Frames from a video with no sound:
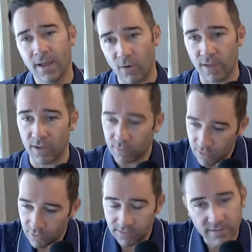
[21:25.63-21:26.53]
okay, we
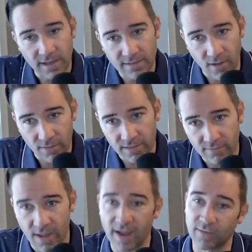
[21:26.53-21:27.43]
could assess all these
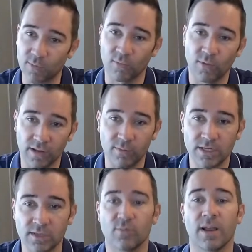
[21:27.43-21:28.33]
fines, but really we
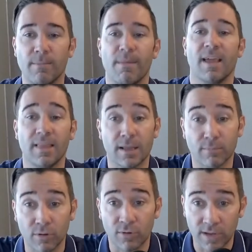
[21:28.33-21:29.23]
just want to make the
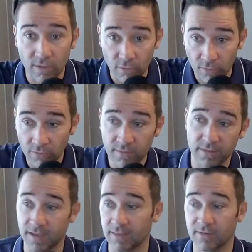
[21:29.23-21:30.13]
employee whole,
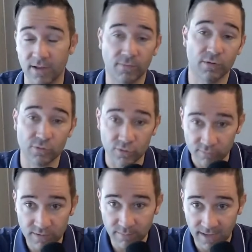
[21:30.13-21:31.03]
like the stuff you should have
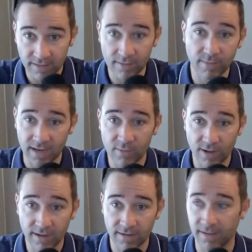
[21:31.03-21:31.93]
been paying them
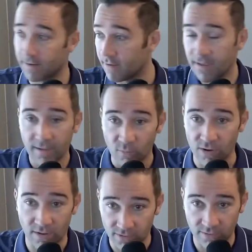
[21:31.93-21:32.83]
anyway, and what
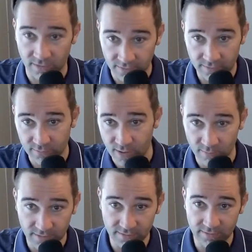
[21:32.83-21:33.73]
all your other small
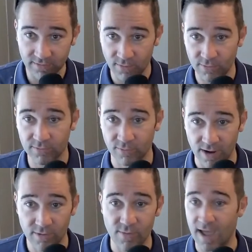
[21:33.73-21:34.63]
business owners
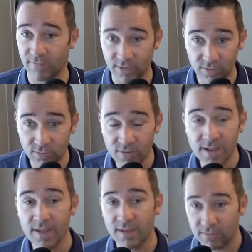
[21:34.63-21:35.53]
around you have to do.
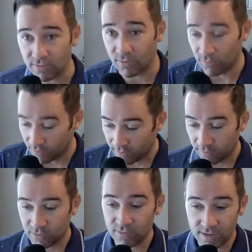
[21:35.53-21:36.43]
So
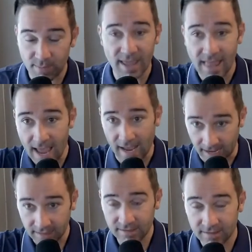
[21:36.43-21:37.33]
you need to pay
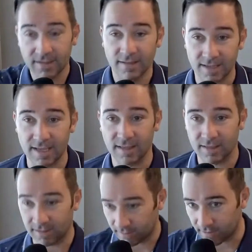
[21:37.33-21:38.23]
that to get
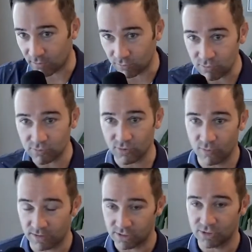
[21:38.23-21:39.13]
to, neutral,
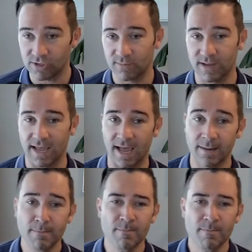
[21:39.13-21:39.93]
what you should have been at.